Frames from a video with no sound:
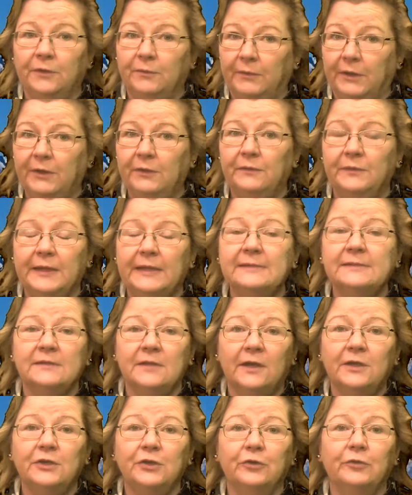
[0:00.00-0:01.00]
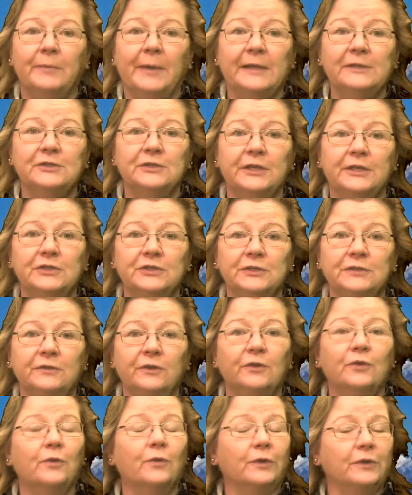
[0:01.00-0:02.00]
Well, that's not your imagination,
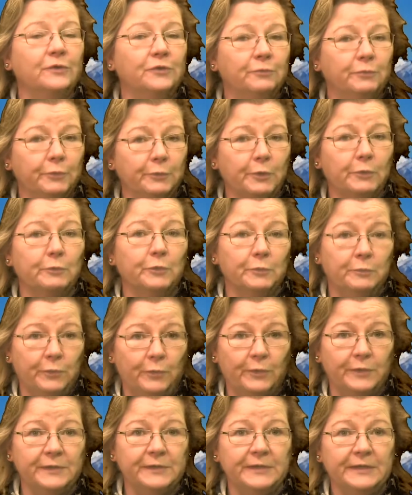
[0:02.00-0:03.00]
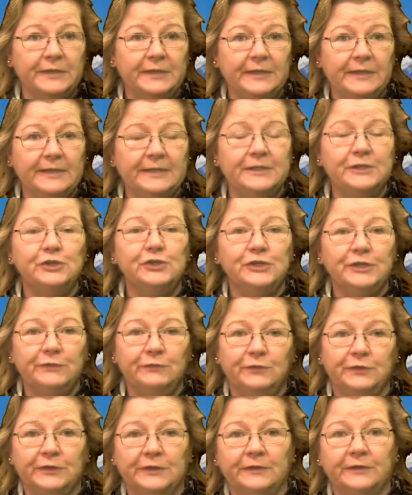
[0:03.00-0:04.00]
according to a report in the
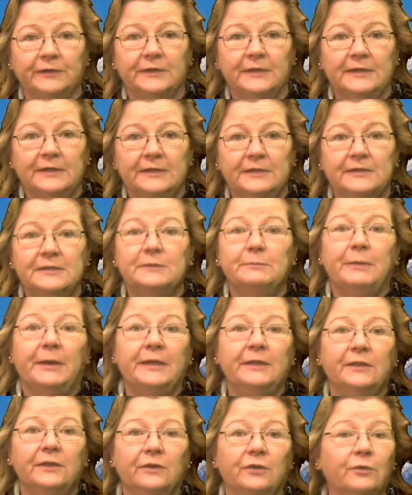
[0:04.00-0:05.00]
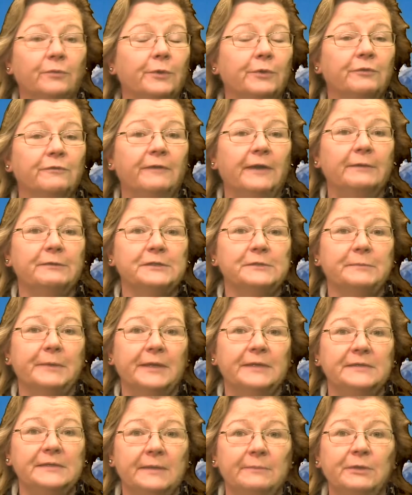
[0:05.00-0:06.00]
Chieftain. Despite the coronavirus
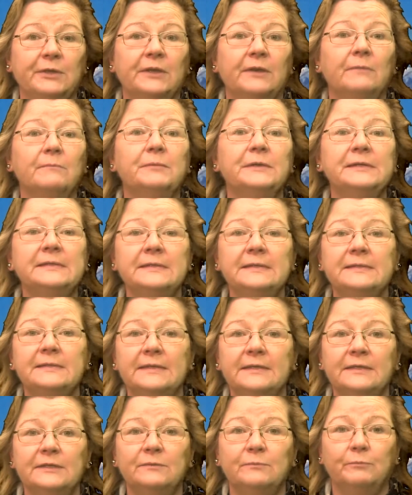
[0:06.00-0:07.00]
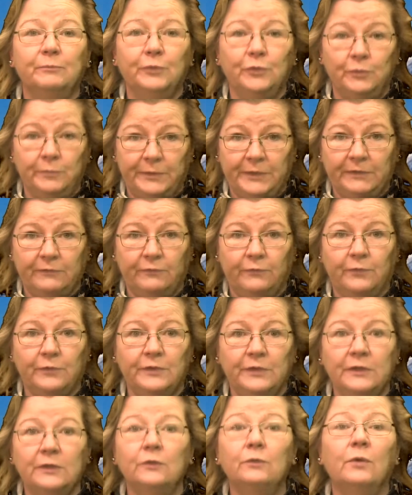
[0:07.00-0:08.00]
pandemic, business is booming for
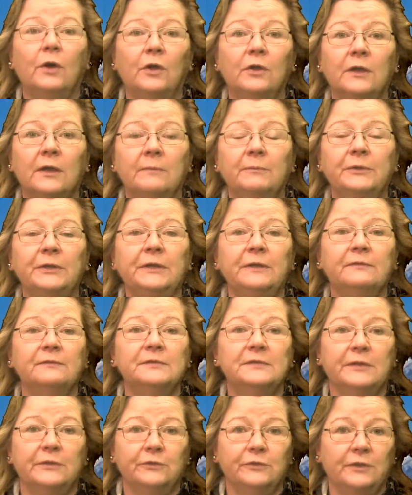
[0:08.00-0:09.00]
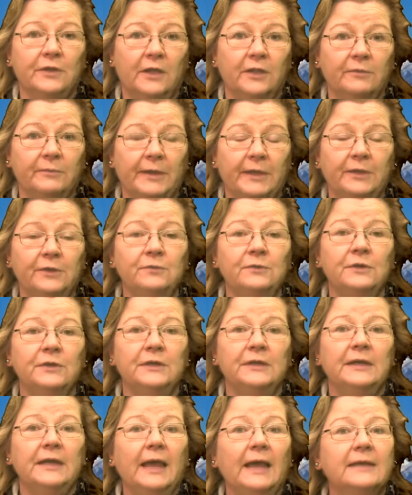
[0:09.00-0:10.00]
the U-Haul Company of Southern Colorado,
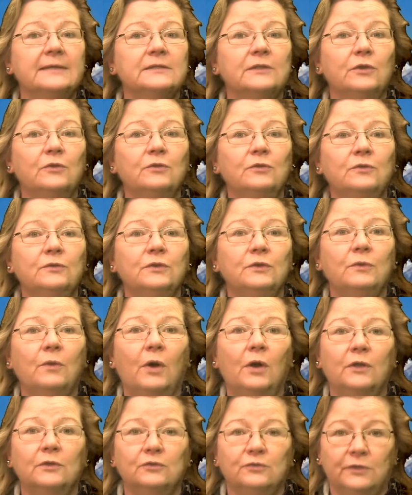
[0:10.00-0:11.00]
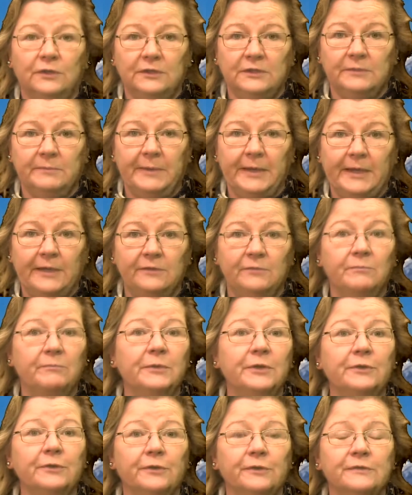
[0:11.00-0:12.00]
as local U-Haul truck demand
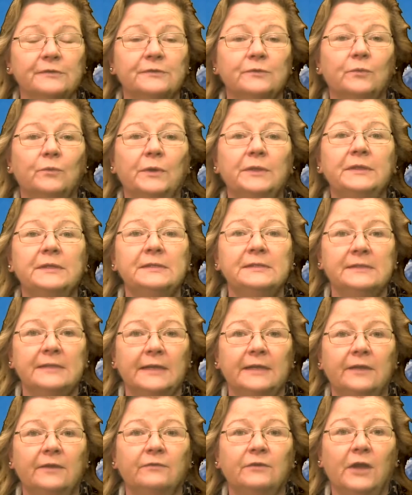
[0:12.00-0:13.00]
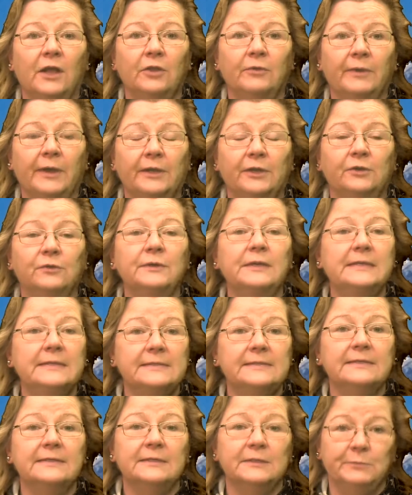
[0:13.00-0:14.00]
mirrors what the state of Colorado
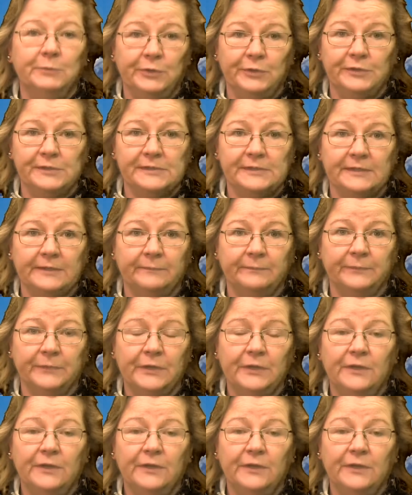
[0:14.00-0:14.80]
is experiencing.